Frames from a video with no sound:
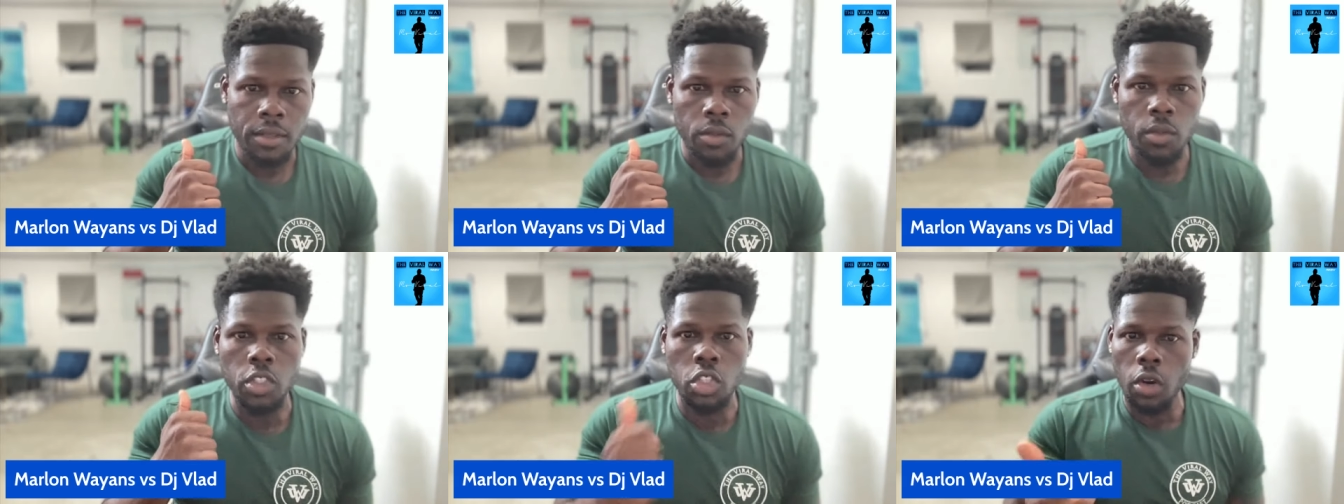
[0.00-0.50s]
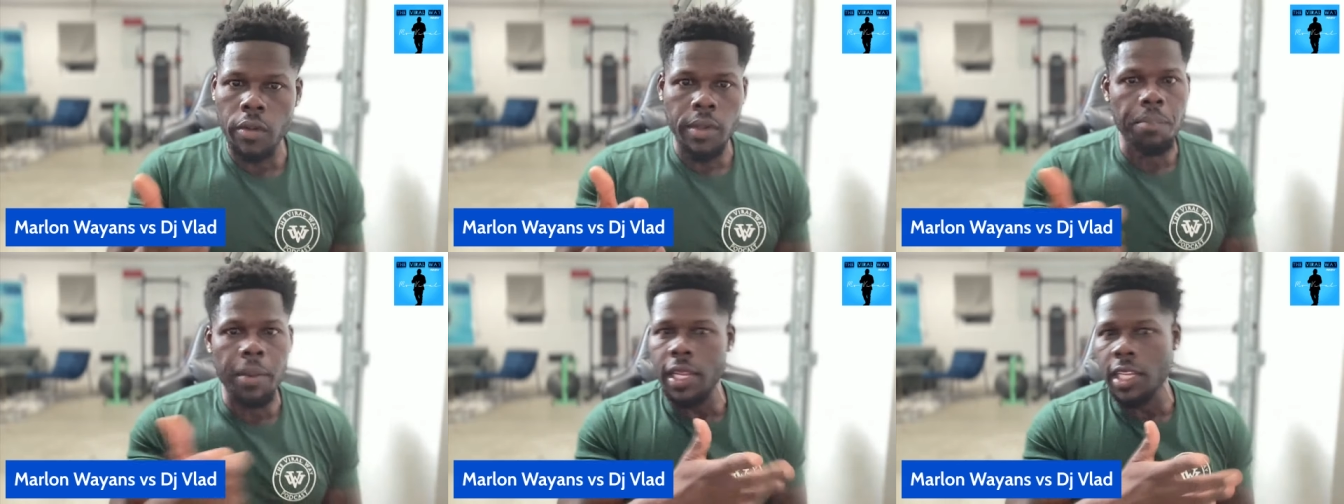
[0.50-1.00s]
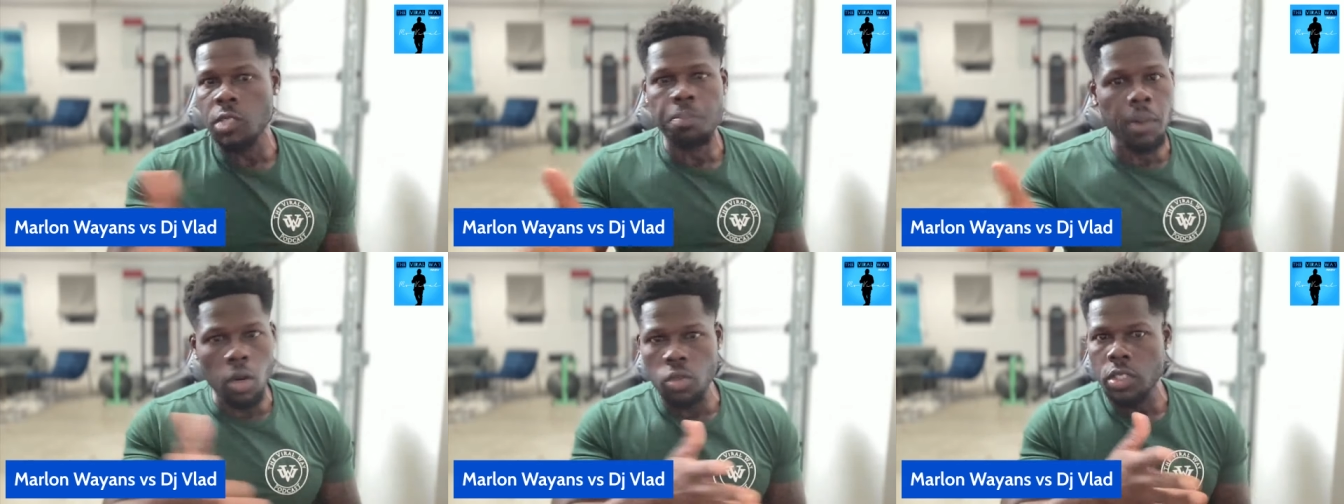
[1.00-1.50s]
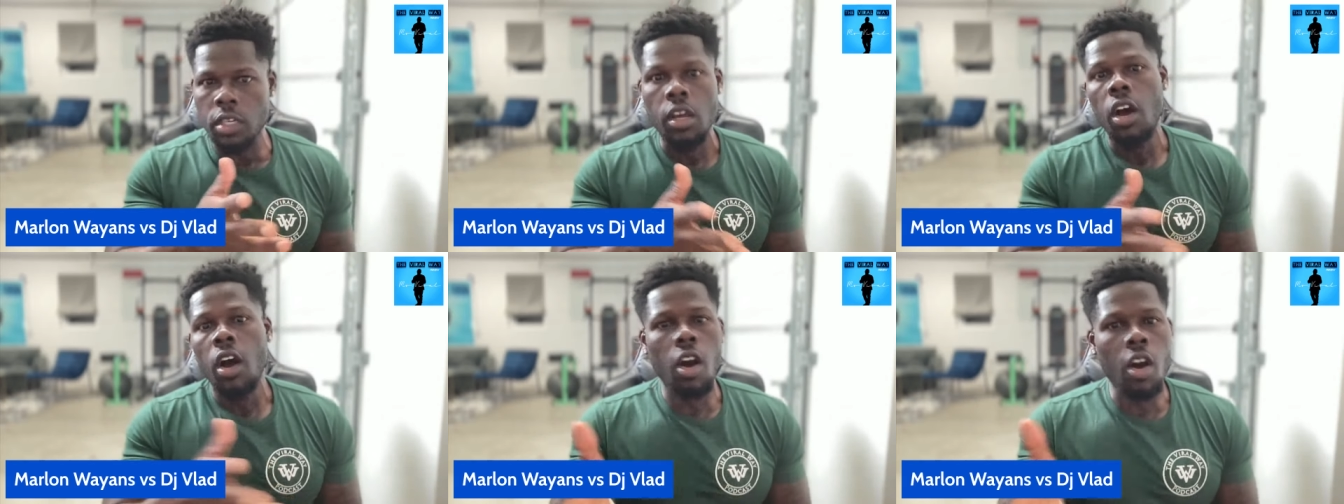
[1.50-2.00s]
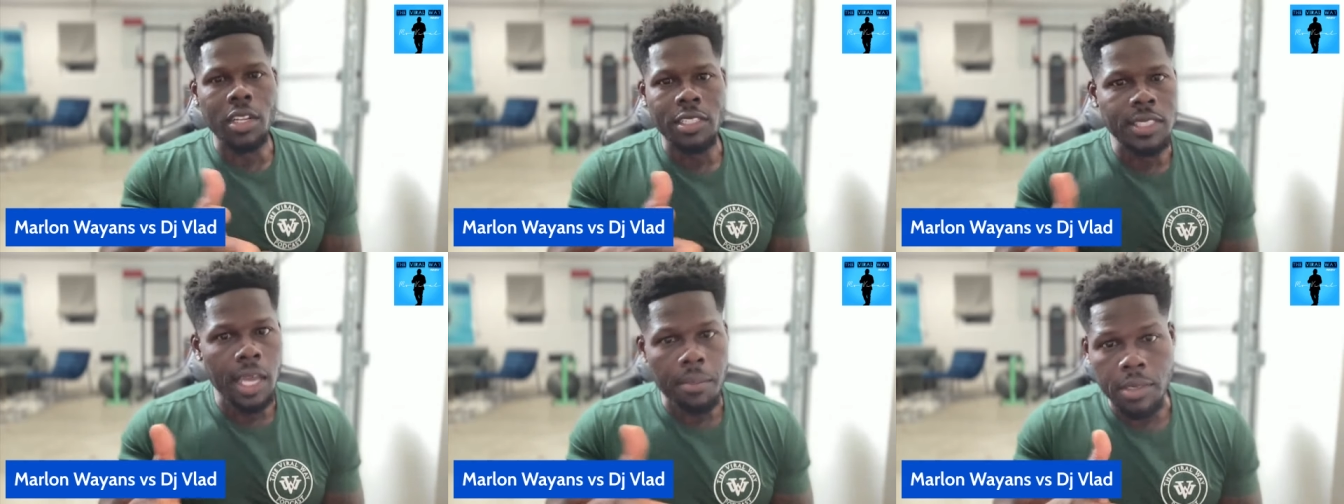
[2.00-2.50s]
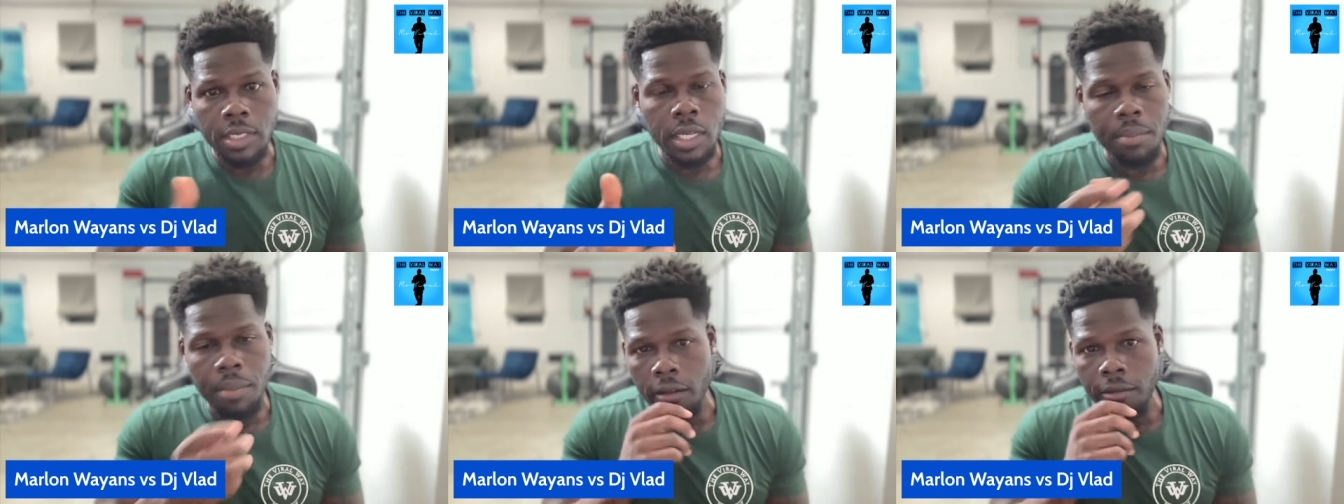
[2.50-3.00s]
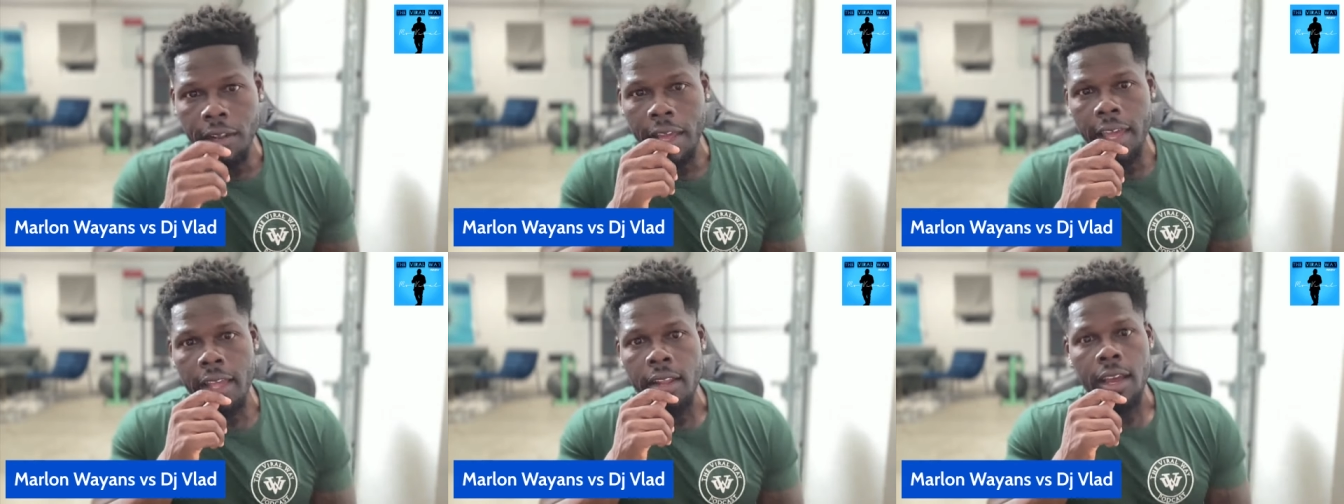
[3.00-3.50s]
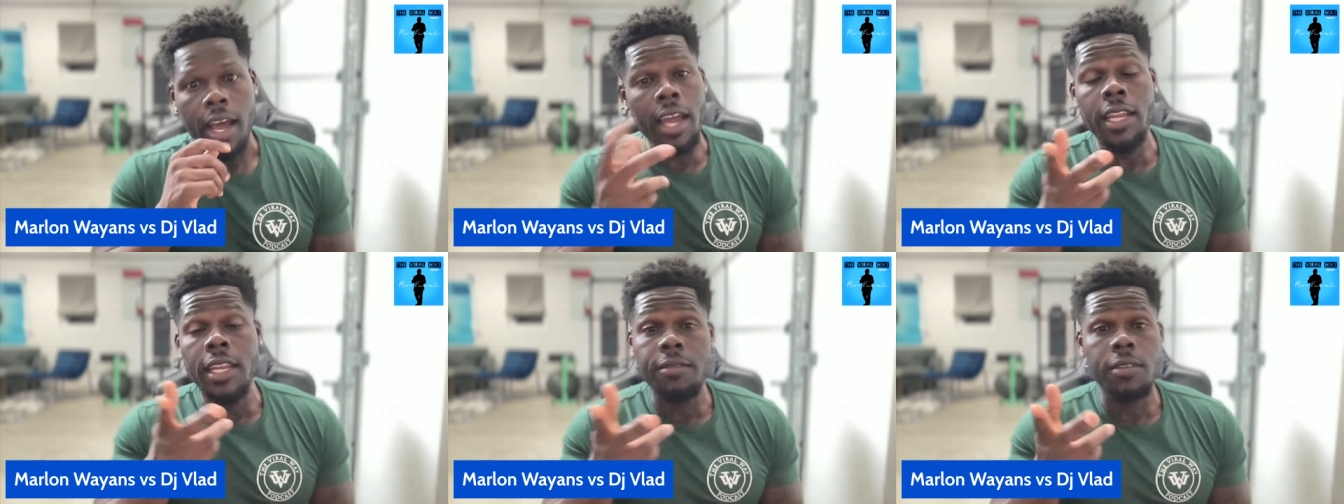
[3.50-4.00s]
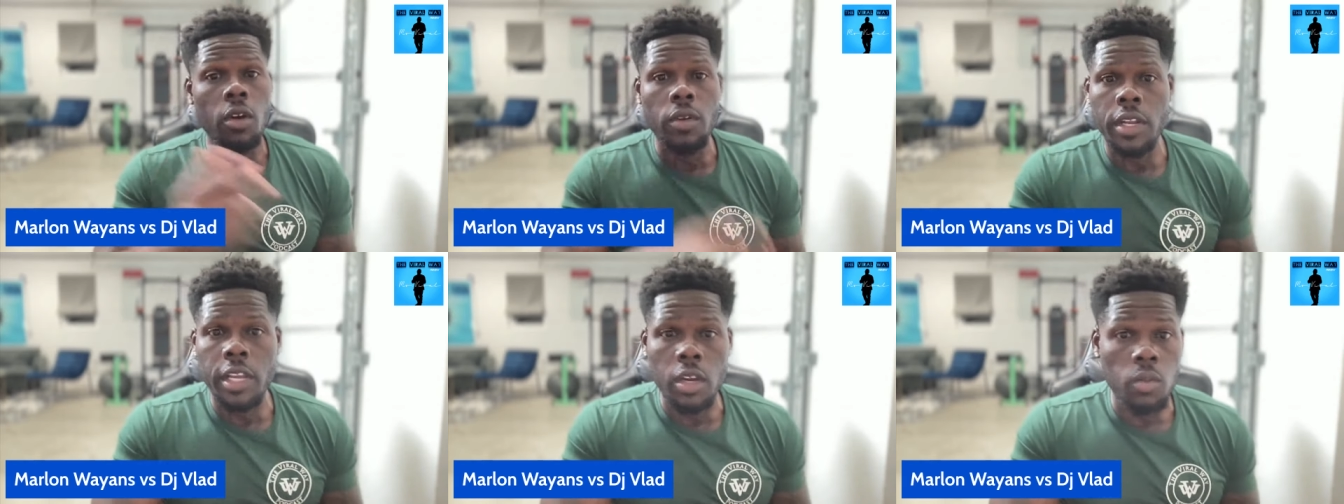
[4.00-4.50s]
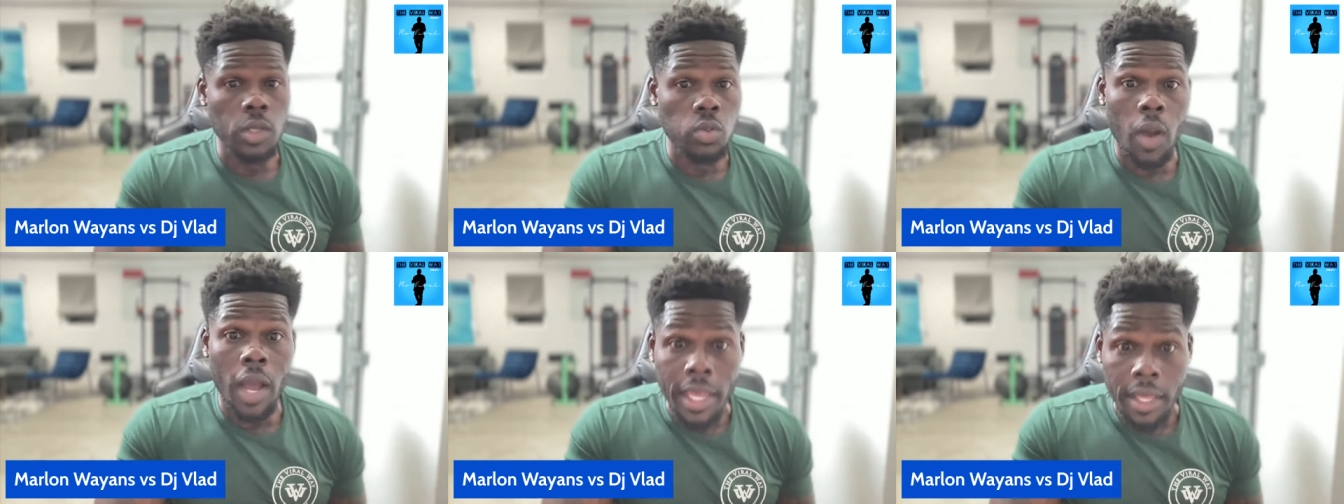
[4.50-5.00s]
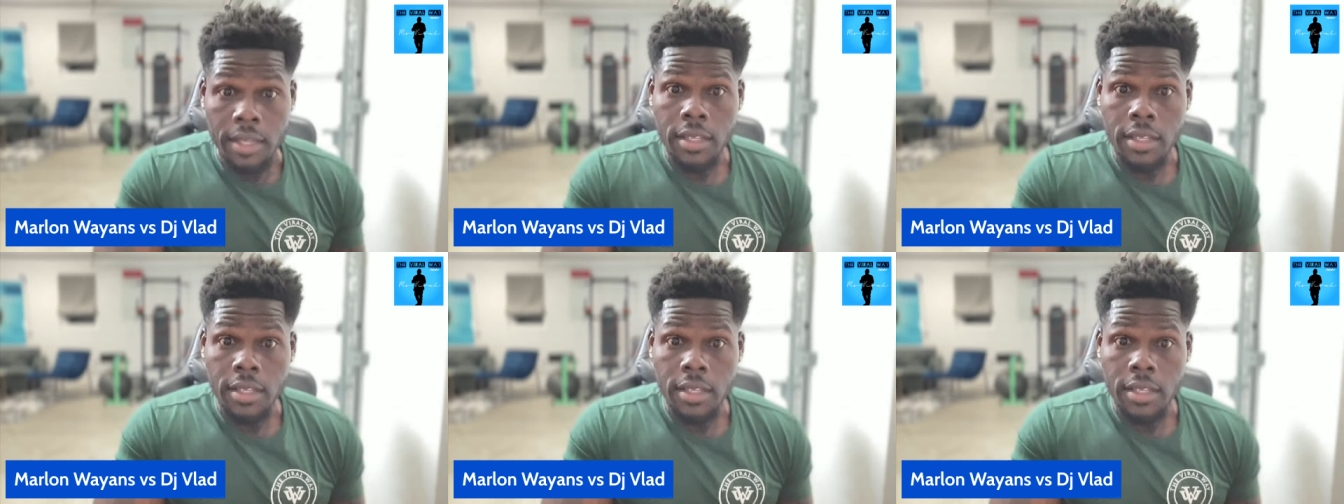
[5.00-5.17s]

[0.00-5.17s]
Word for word: when Joey been exposing all this type of shit about Vlad. I didn't even know the nigga was white.